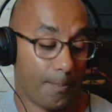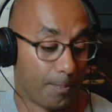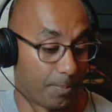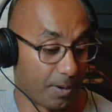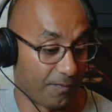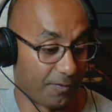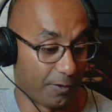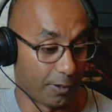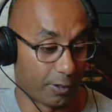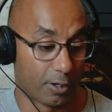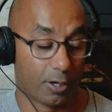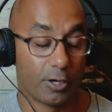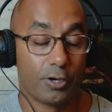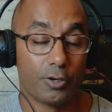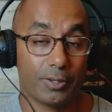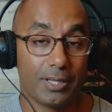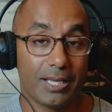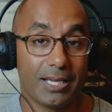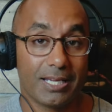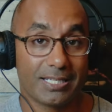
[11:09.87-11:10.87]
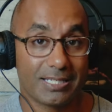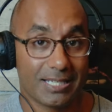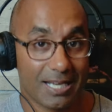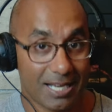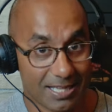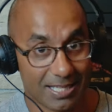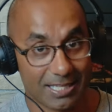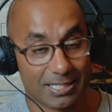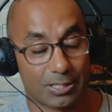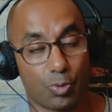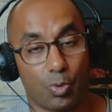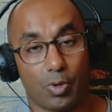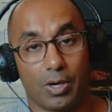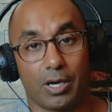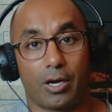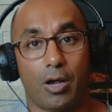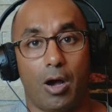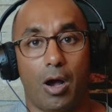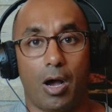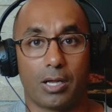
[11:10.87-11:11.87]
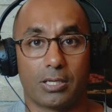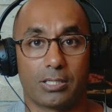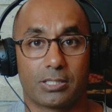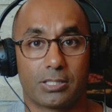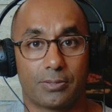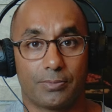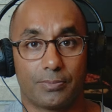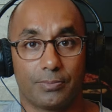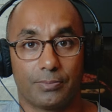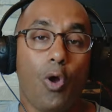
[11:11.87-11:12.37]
But if you're going to do this, this is what it costs.